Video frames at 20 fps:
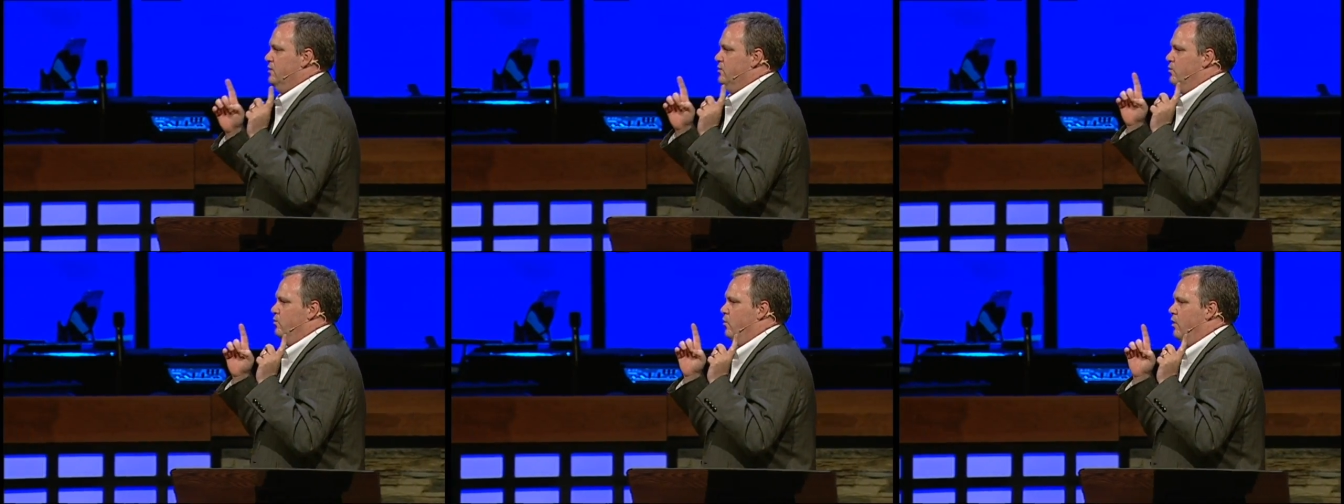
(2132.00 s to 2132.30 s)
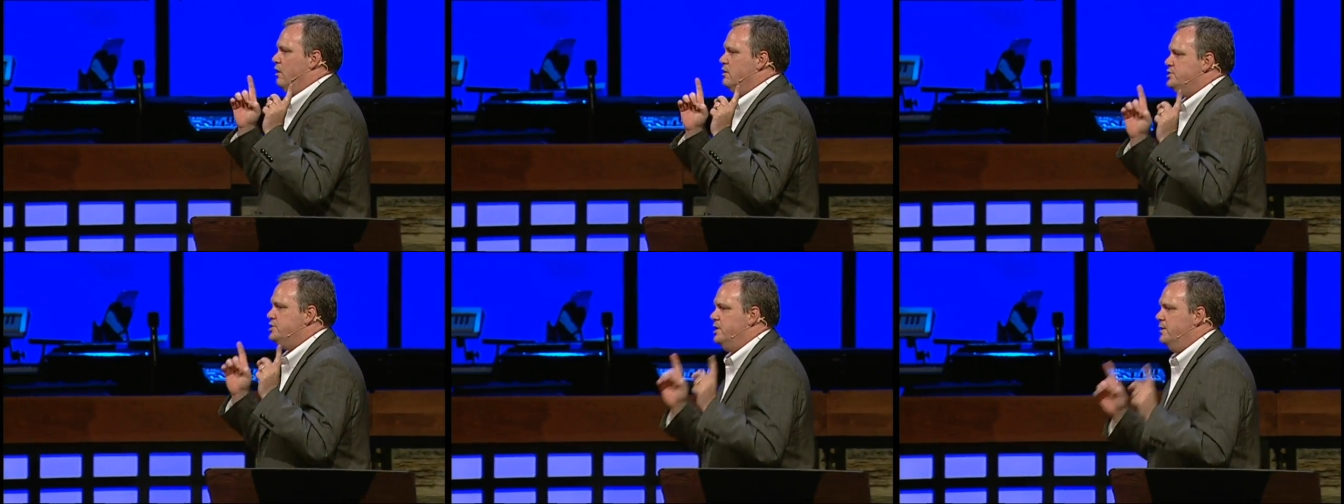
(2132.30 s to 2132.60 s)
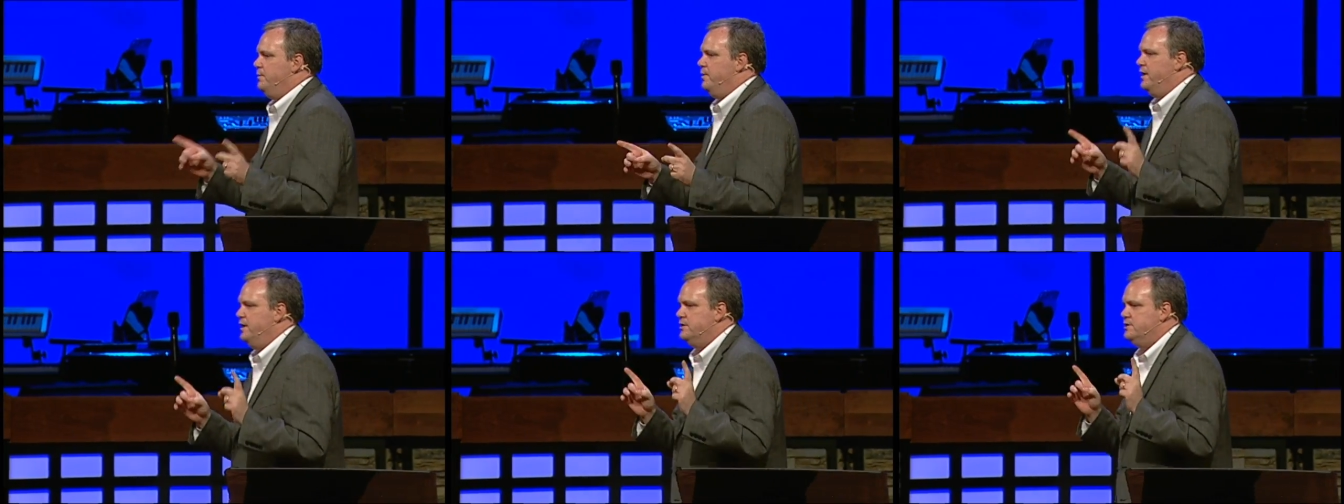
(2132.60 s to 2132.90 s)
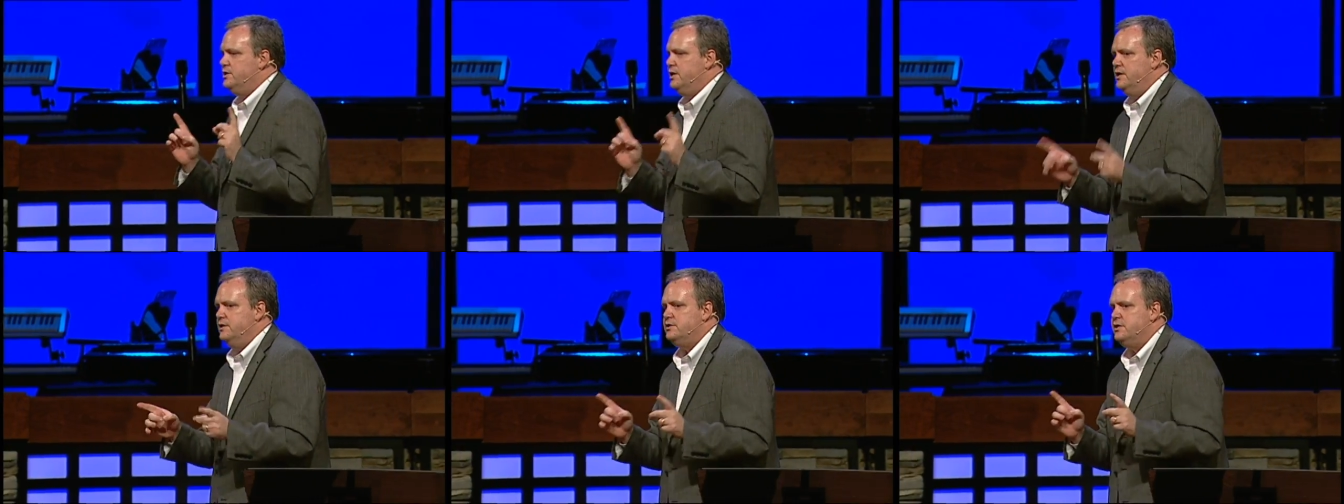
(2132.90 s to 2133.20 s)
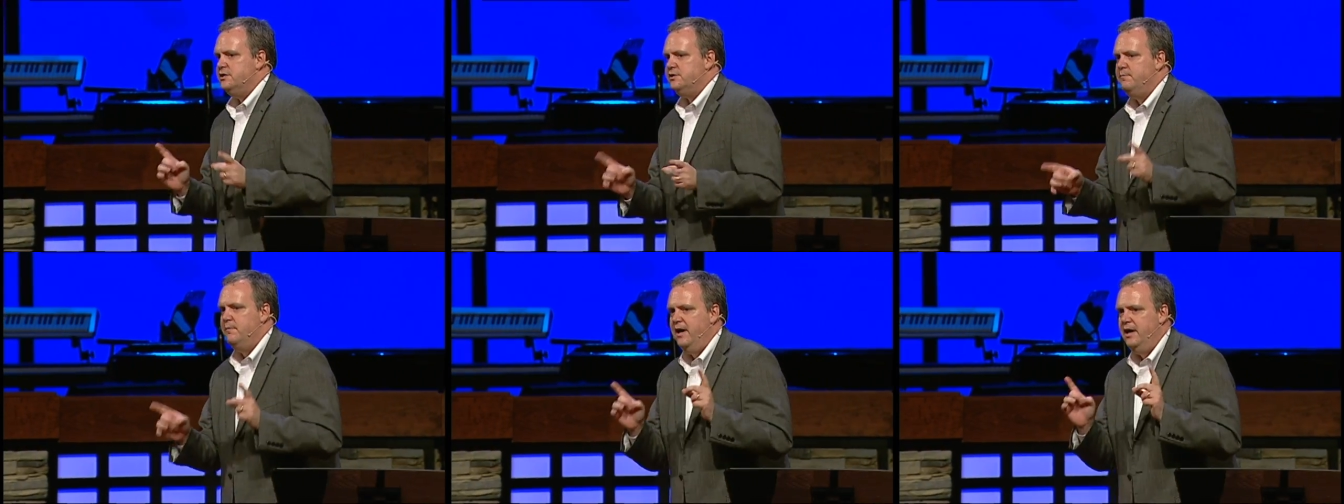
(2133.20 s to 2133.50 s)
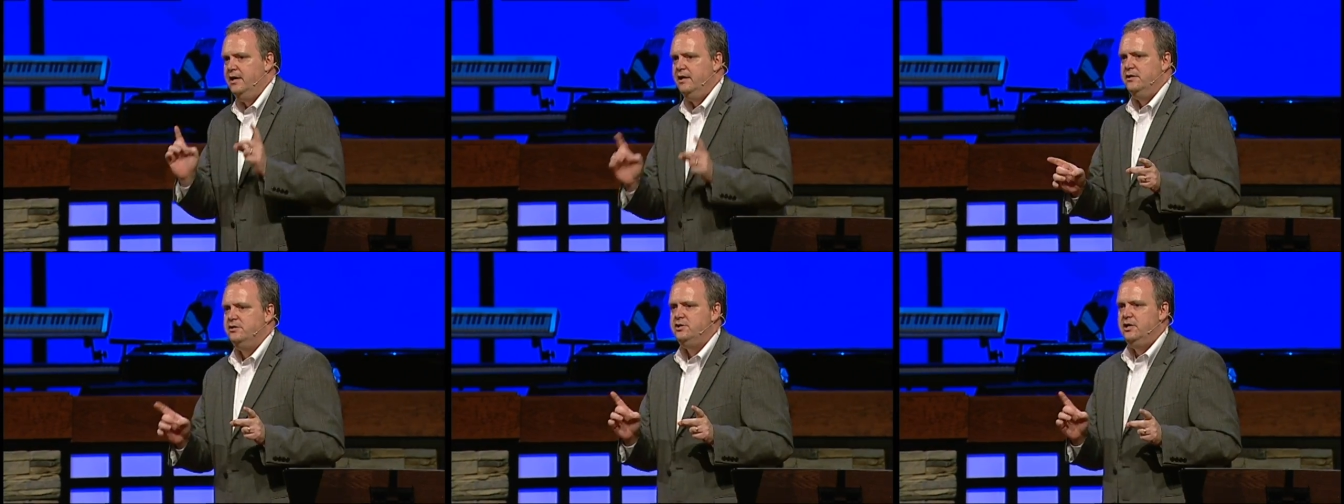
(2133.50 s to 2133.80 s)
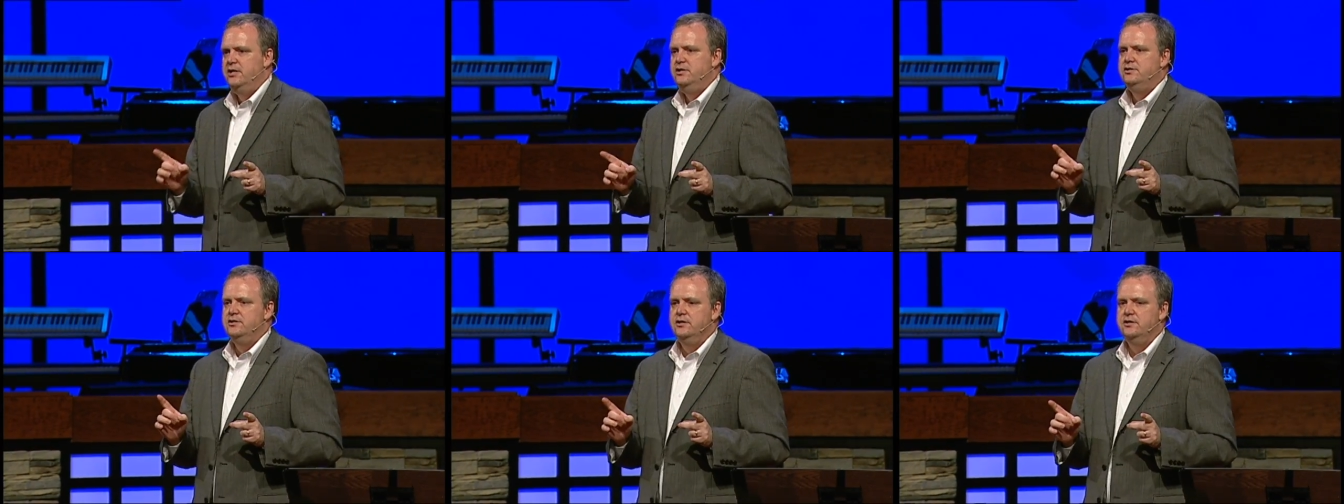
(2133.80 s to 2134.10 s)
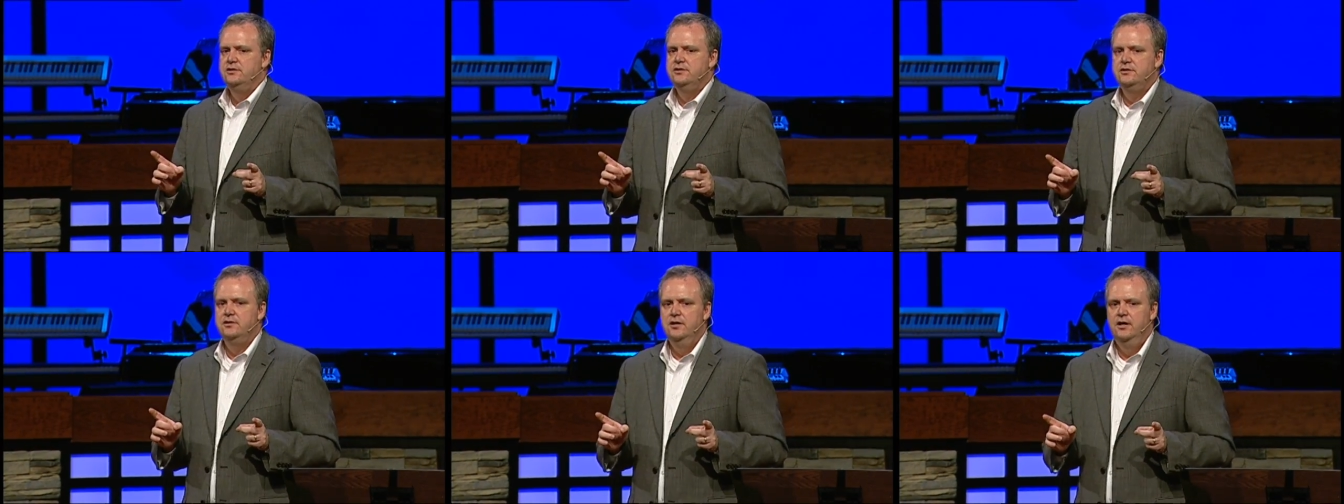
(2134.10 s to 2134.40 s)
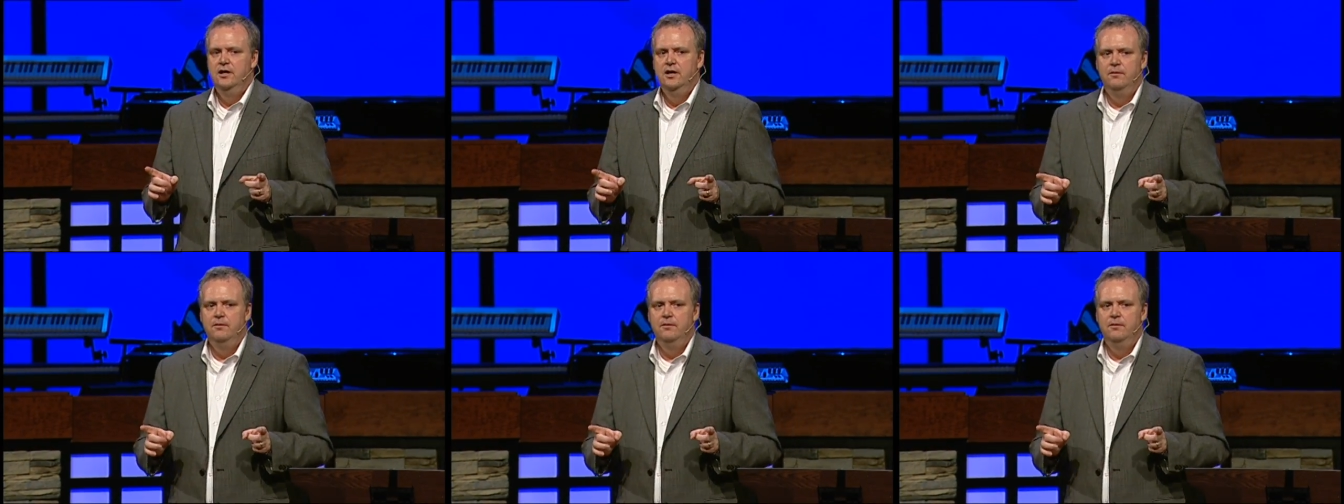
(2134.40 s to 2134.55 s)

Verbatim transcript: Worshiping Jesus, meeting Jesus,